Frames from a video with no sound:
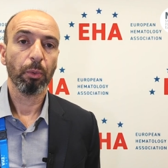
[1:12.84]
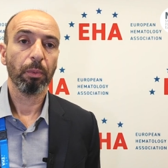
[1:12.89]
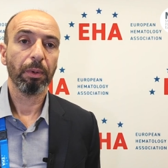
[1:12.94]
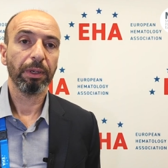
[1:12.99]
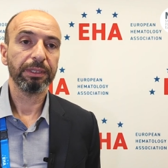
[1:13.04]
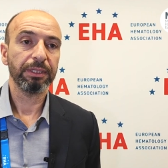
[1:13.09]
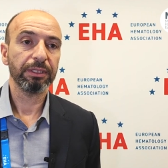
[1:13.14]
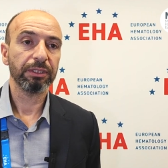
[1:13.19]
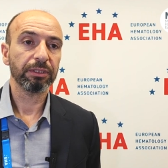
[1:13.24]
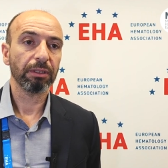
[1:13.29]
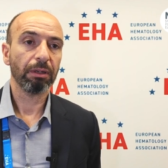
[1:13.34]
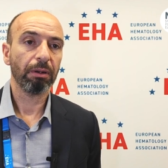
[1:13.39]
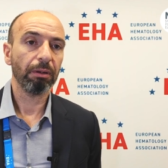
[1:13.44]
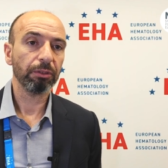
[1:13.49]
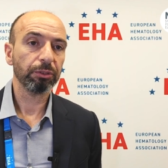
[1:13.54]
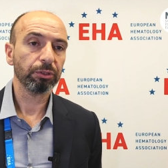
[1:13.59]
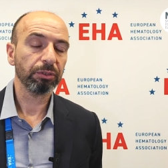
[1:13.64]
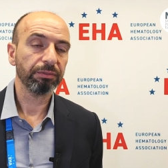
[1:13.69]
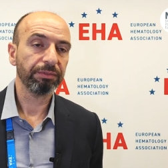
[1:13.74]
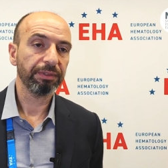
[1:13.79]
What is
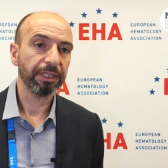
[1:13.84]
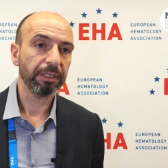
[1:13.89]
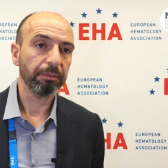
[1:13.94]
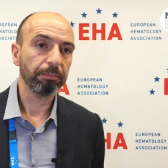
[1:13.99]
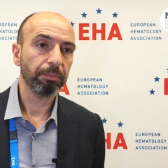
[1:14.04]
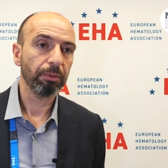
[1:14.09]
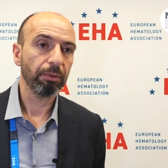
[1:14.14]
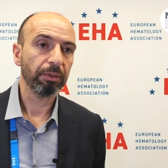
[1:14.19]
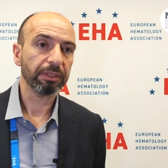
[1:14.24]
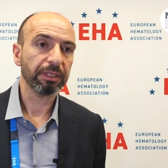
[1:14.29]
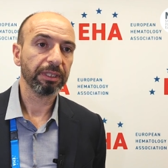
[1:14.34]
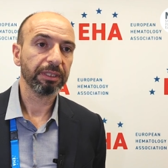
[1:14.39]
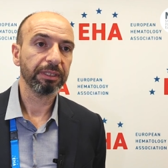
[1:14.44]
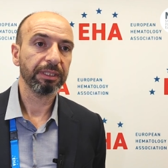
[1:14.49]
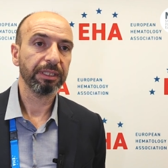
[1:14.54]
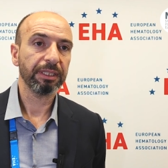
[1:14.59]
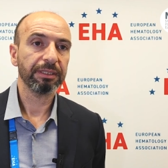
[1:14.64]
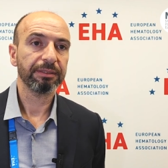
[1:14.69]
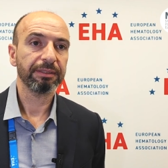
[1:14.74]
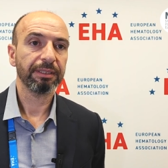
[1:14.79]
also very
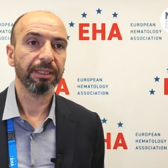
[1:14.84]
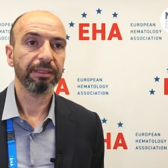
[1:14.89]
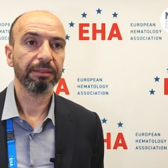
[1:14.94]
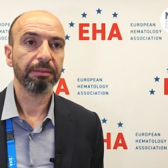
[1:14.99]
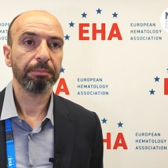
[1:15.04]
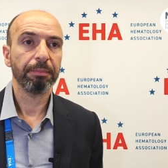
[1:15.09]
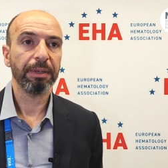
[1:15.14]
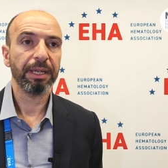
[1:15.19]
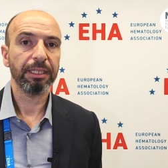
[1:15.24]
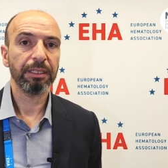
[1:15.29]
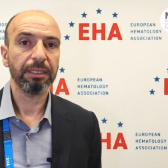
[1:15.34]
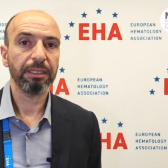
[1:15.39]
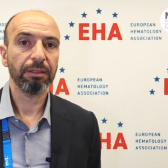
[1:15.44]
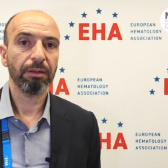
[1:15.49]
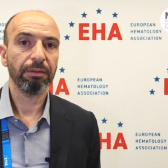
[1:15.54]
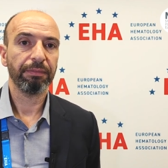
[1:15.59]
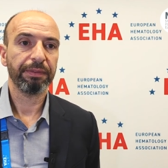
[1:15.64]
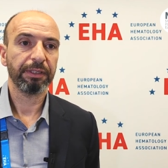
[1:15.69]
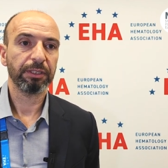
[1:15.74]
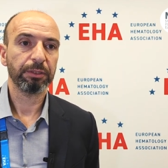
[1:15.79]
important is that many
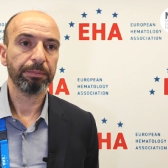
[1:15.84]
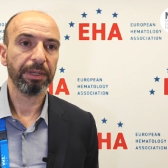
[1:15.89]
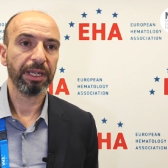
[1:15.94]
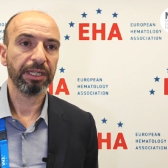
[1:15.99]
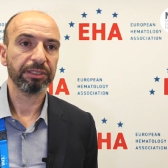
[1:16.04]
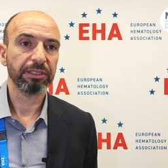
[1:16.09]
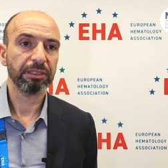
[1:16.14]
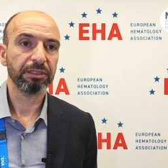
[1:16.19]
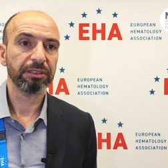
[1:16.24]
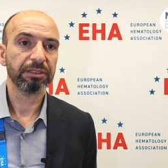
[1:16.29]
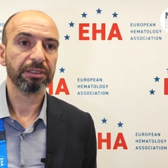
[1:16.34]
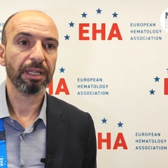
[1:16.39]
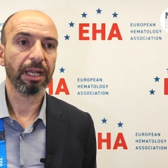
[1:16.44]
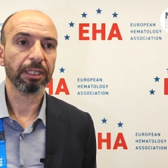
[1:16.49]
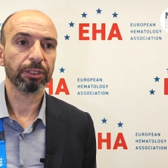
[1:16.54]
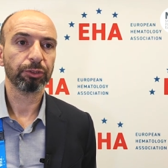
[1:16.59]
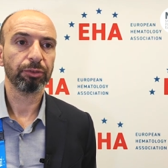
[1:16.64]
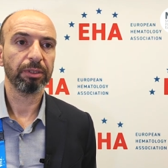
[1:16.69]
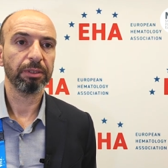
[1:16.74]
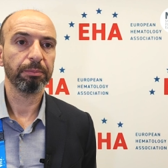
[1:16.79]
of these patients,
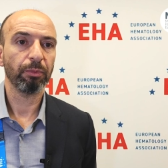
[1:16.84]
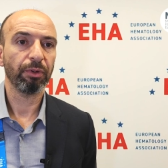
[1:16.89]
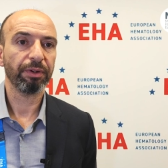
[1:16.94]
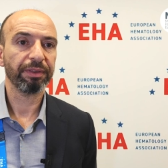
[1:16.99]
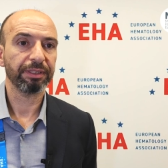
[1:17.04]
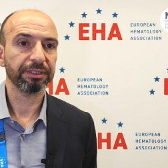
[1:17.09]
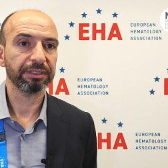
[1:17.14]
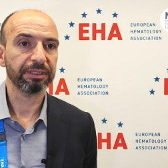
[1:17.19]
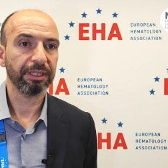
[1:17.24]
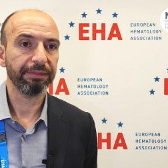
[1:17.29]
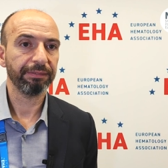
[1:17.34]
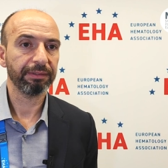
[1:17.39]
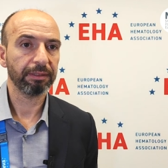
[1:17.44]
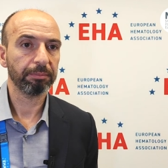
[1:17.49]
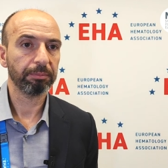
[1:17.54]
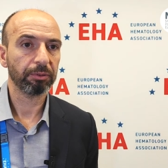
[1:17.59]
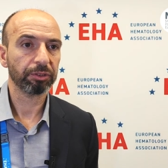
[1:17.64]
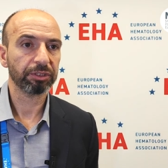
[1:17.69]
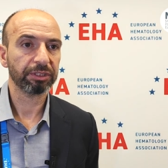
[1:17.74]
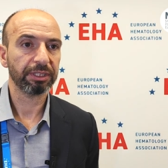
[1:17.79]
actually more than
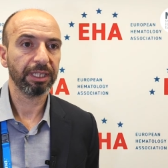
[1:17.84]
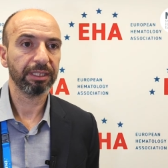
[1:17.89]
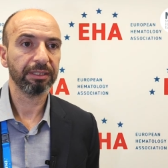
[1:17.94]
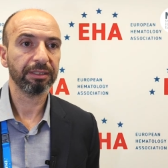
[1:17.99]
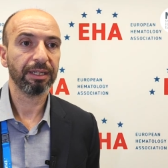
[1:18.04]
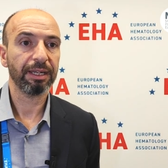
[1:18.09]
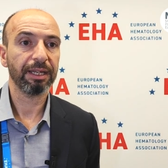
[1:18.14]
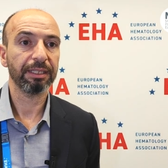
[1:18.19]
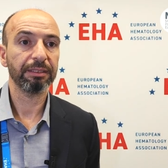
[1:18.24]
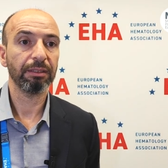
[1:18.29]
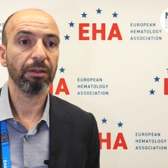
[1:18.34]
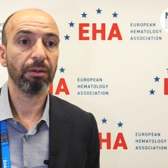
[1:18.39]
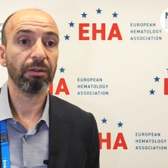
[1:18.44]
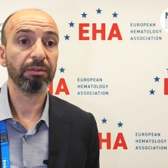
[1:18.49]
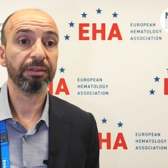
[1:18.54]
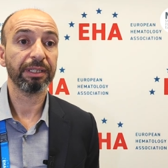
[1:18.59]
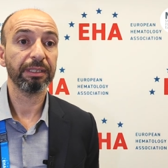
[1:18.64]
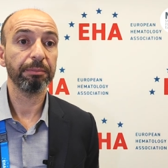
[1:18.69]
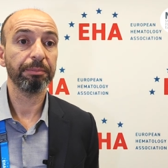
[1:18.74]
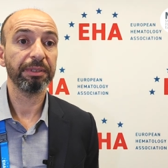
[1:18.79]
70%, had
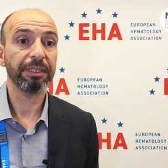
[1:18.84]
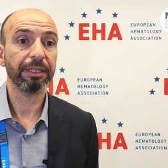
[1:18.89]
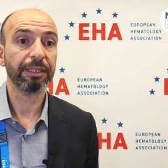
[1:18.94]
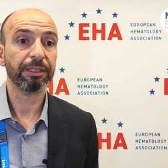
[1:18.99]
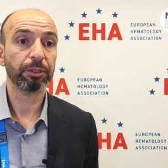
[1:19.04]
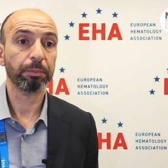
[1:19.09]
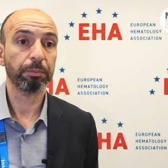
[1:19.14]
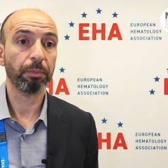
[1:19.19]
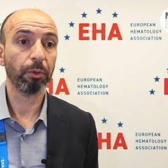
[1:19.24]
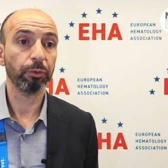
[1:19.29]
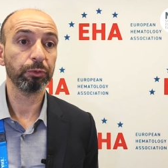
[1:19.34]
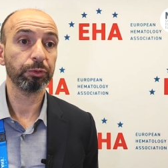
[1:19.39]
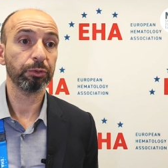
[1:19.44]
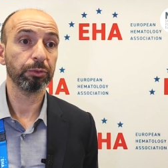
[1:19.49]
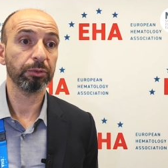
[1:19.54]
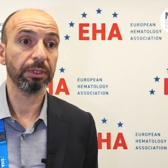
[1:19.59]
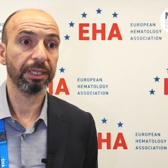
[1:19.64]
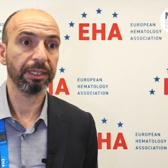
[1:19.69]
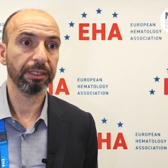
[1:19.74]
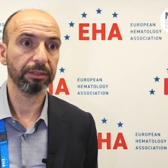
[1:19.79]
already been exposed
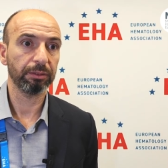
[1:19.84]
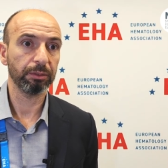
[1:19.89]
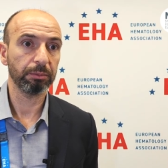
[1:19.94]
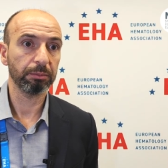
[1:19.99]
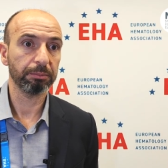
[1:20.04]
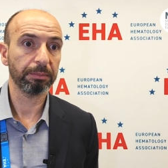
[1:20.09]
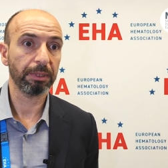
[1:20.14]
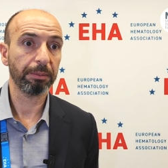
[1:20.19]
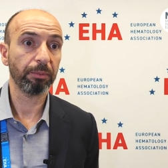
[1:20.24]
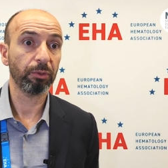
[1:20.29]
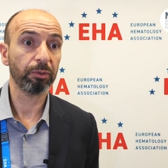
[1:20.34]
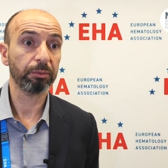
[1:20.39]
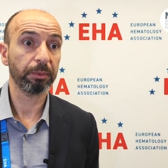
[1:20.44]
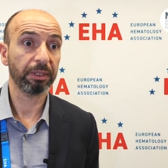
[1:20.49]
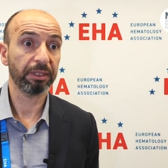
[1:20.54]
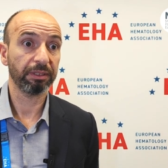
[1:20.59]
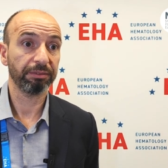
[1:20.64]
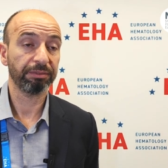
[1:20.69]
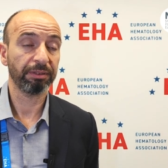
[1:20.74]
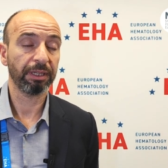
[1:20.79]
to daratumumab or
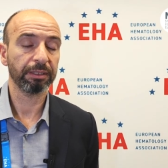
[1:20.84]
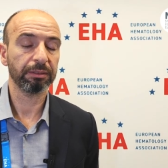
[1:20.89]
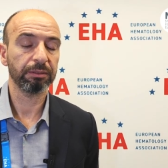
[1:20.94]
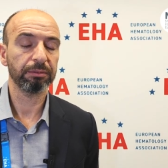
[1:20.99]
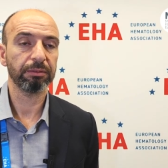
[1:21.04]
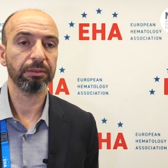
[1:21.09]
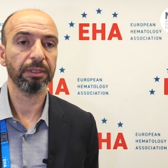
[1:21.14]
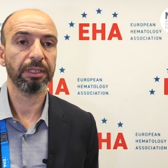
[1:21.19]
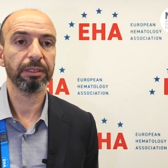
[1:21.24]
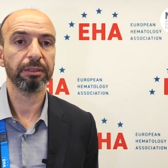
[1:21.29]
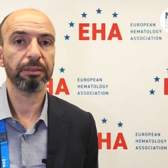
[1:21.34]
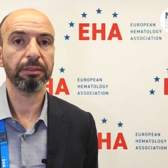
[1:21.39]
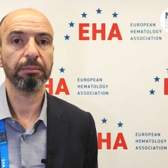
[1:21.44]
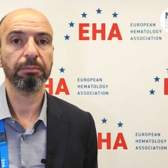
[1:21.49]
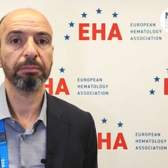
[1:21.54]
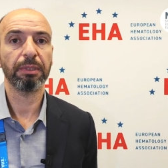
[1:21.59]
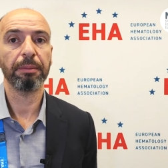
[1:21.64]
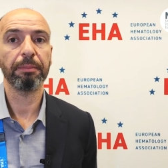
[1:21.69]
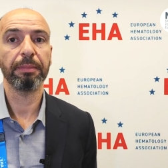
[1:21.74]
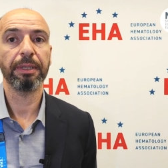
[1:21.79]
were refractory to
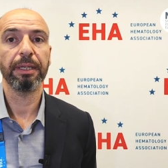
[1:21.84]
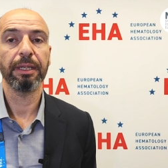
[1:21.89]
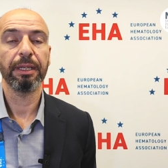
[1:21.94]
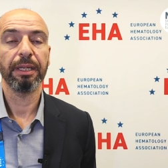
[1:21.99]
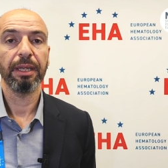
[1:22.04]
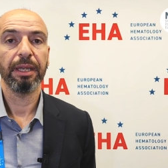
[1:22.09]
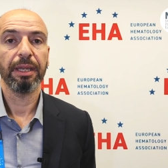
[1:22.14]
daratumumab,